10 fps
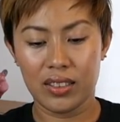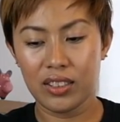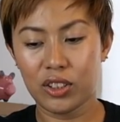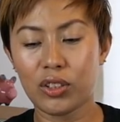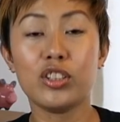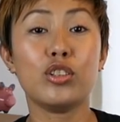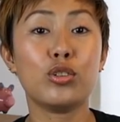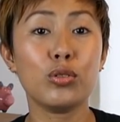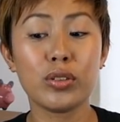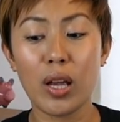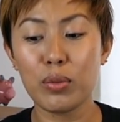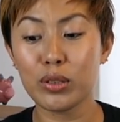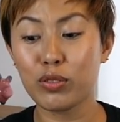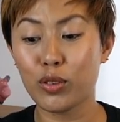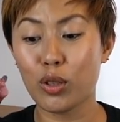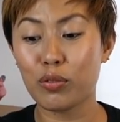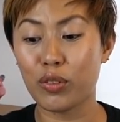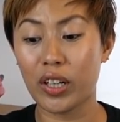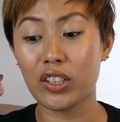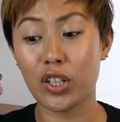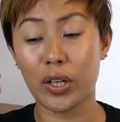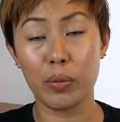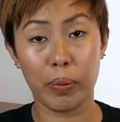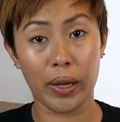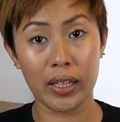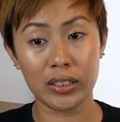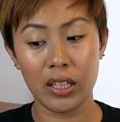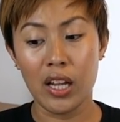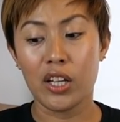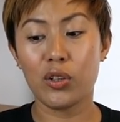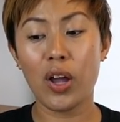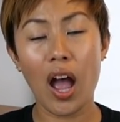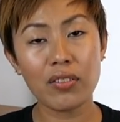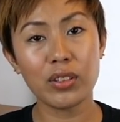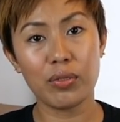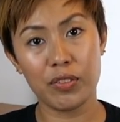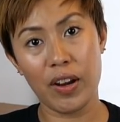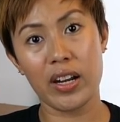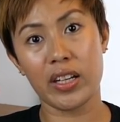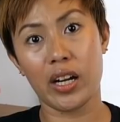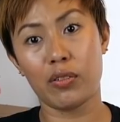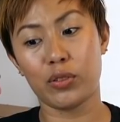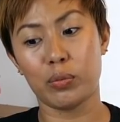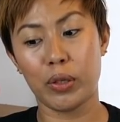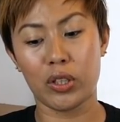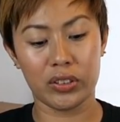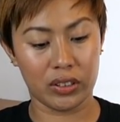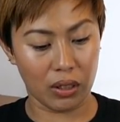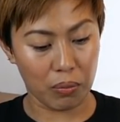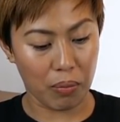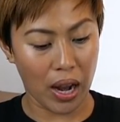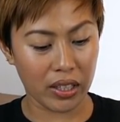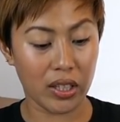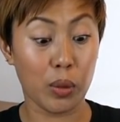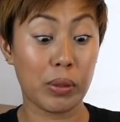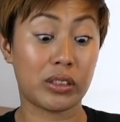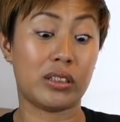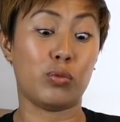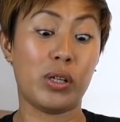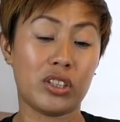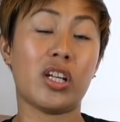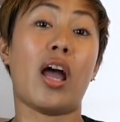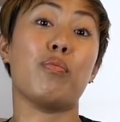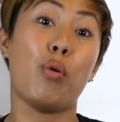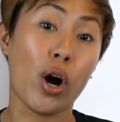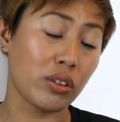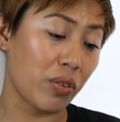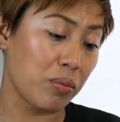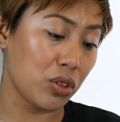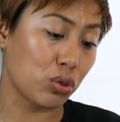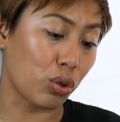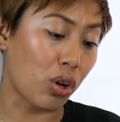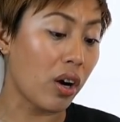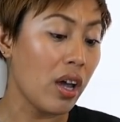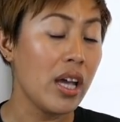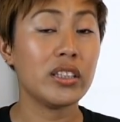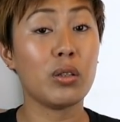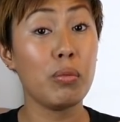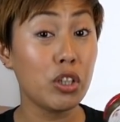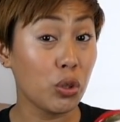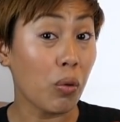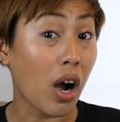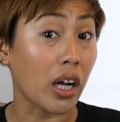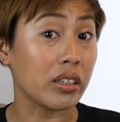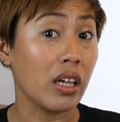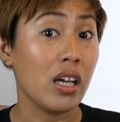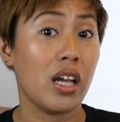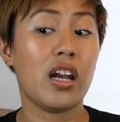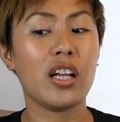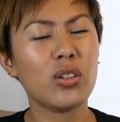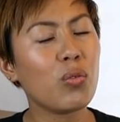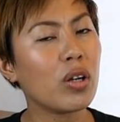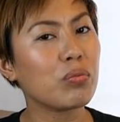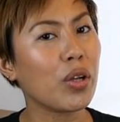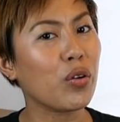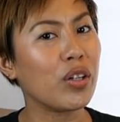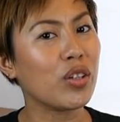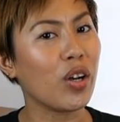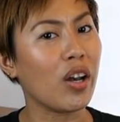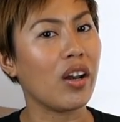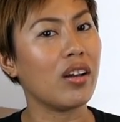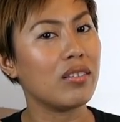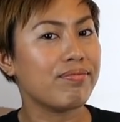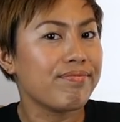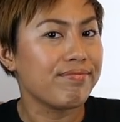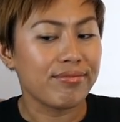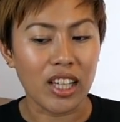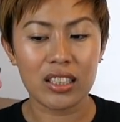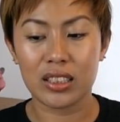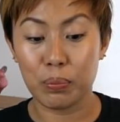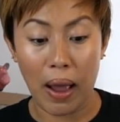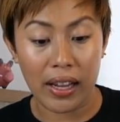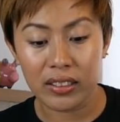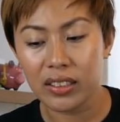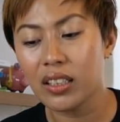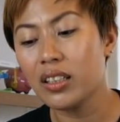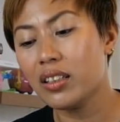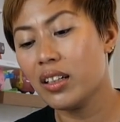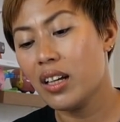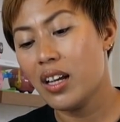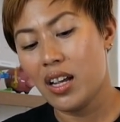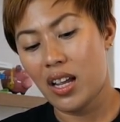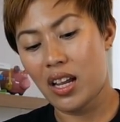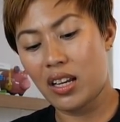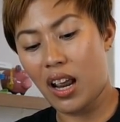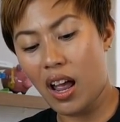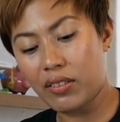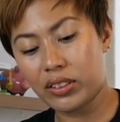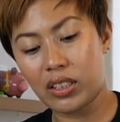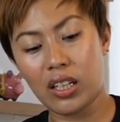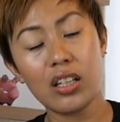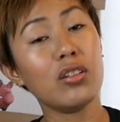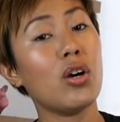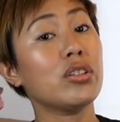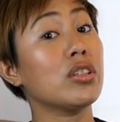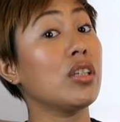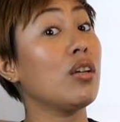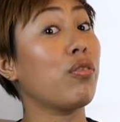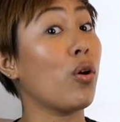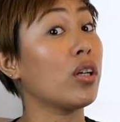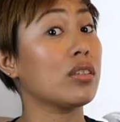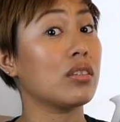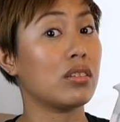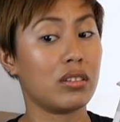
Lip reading: So this is 2 tablespoons of green curry paste. You have to be very careful because my curry which I bought from the store is a medium hot, and I don't want my green curry that spicy. And after, in goes a 3/4